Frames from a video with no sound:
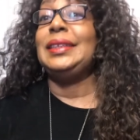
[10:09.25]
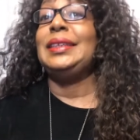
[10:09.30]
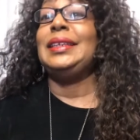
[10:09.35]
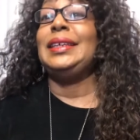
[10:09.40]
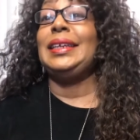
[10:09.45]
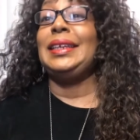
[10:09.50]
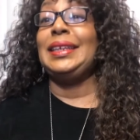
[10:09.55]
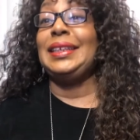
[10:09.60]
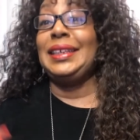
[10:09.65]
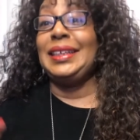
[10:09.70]

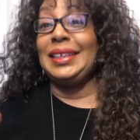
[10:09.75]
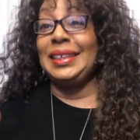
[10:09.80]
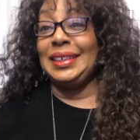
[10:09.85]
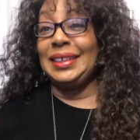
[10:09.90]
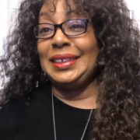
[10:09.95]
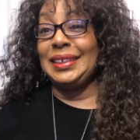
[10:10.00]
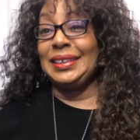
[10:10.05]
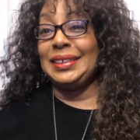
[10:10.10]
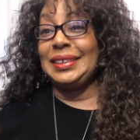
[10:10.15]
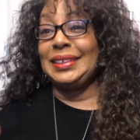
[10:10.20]
It
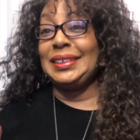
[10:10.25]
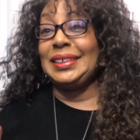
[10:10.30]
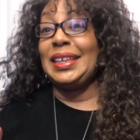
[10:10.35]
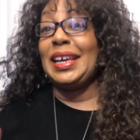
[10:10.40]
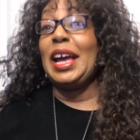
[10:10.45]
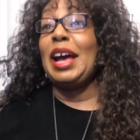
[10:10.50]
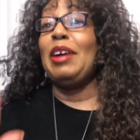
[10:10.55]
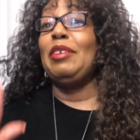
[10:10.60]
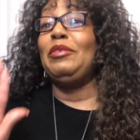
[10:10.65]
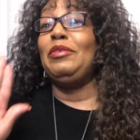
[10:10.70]
is
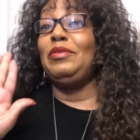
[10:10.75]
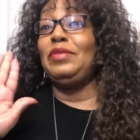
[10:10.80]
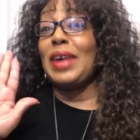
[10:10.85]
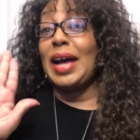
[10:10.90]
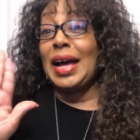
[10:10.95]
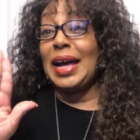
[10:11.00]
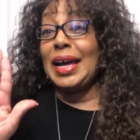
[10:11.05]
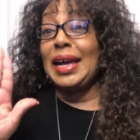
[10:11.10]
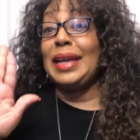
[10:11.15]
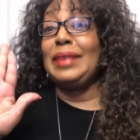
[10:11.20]

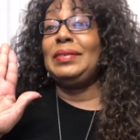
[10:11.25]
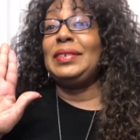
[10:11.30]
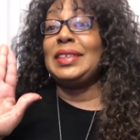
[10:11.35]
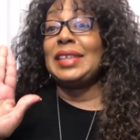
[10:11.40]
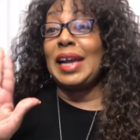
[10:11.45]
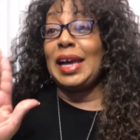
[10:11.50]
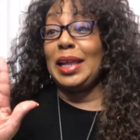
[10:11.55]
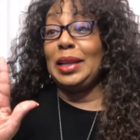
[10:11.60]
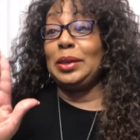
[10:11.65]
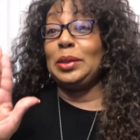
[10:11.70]

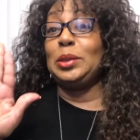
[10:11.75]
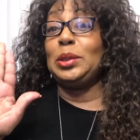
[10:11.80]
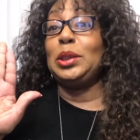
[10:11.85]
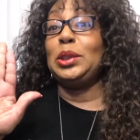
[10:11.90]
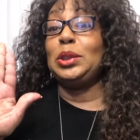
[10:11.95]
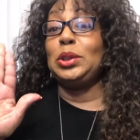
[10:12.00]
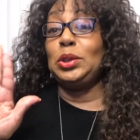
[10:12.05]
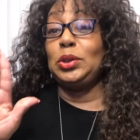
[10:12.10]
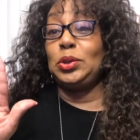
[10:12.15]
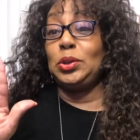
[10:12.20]
$5
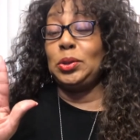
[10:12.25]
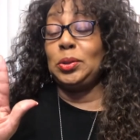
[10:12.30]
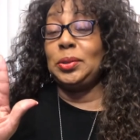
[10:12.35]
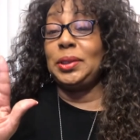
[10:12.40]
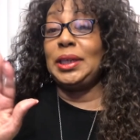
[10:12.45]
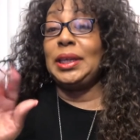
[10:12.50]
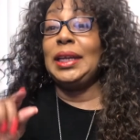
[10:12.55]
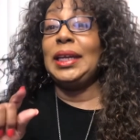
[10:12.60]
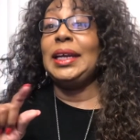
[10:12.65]
jewelry.